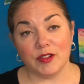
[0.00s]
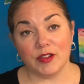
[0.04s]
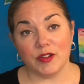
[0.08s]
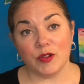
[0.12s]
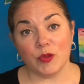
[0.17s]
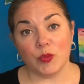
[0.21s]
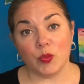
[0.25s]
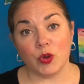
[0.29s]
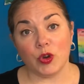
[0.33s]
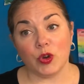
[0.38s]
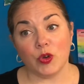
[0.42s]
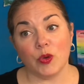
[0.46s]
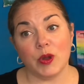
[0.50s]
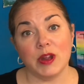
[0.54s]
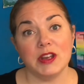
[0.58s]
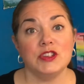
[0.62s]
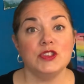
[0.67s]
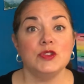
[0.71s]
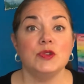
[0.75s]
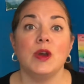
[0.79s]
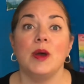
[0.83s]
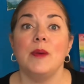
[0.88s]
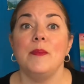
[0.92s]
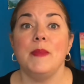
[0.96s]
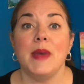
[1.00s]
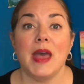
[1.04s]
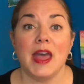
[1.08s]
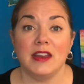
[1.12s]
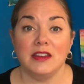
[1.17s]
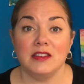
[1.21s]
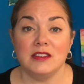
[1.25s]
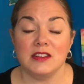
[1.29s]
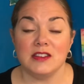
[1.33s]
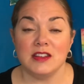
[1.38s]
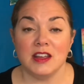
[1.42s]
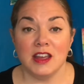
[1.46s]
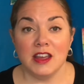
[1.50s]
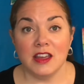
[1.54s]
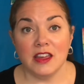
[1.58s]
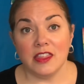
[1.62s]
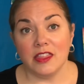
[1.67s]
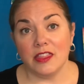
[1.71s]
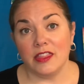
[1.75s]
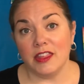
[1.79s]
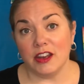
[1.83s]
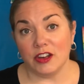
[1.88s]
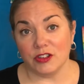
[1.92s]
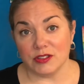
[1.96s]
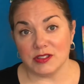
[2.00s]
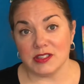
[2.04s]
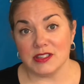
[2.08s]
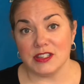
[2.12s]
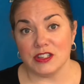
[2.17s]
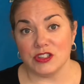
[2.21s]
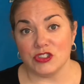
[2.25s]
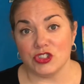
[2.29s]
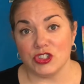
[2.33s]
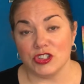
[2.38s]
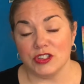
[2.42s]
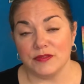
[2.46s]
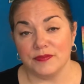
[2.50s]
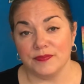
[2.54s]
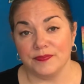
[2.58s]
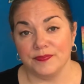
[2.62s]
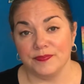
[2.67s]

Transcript: were going to amend their decision.